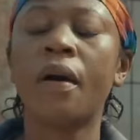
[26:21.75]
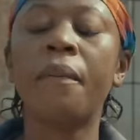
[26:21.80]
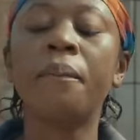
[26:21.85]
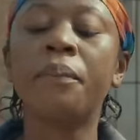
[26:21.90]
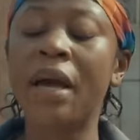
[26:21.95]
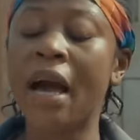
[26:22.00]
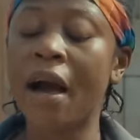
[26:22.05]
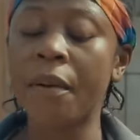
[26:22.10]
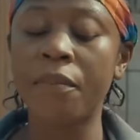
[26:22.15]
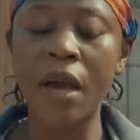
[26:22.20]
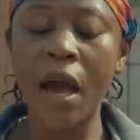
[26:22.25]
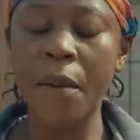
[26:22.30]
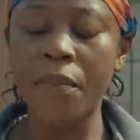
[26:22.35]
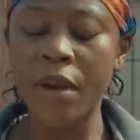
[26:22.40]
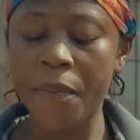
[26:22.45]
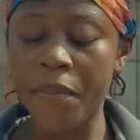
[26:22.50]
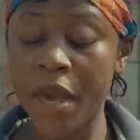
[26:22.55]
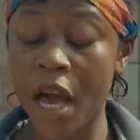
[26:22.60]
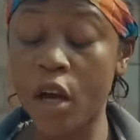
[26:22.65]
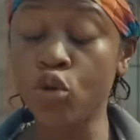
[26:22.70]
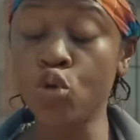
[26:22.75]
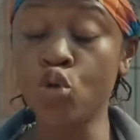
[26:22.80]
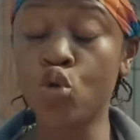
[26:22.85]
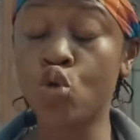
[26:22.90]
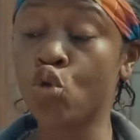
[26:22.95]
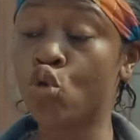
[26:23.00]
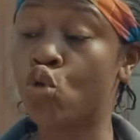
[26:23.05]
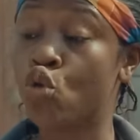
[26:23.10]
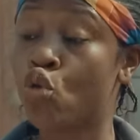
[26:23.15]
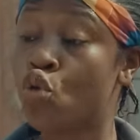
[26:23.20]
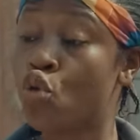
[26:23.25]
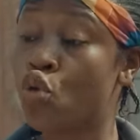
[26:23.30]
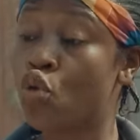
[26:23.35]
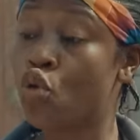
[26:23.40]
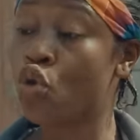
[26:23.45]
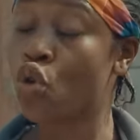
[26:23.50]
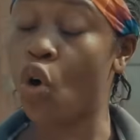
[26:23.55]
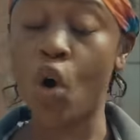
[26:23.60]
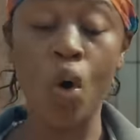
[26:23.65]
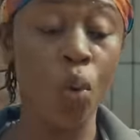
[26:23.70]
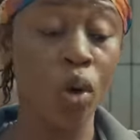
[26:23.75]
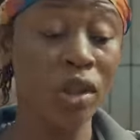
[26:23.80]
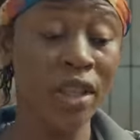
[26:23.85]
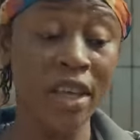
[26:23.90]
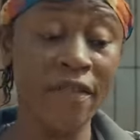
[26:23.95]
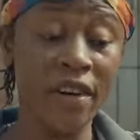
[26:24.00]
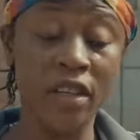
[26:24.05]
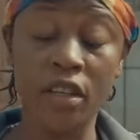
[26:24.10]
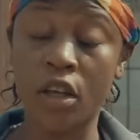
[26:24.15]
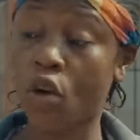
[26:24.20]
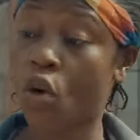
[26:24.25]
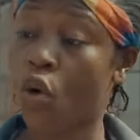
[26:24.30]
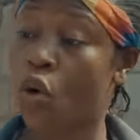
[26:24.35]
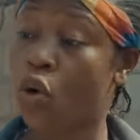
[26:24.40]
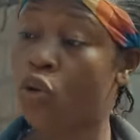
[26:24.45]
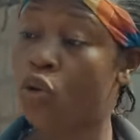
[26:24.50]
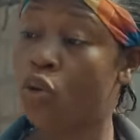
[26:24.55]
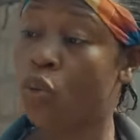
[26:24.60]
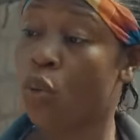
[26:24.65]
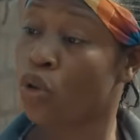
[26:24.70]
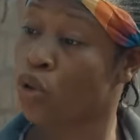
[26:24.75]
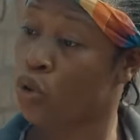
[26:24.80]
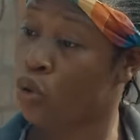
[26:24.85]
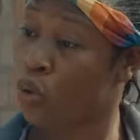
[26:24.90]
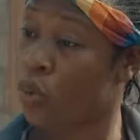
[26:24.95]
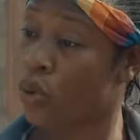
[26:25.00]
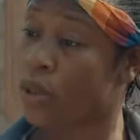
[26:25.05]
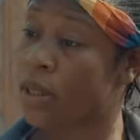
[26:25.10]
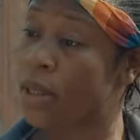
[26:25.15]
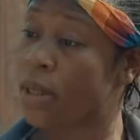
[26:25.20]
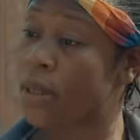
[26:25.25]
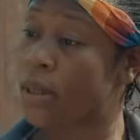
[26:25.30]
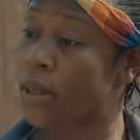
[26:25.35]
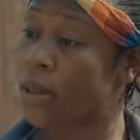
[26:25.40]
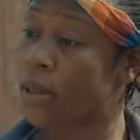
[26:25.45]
Bia. Nzuzu. Or whatever they call you. What do you want?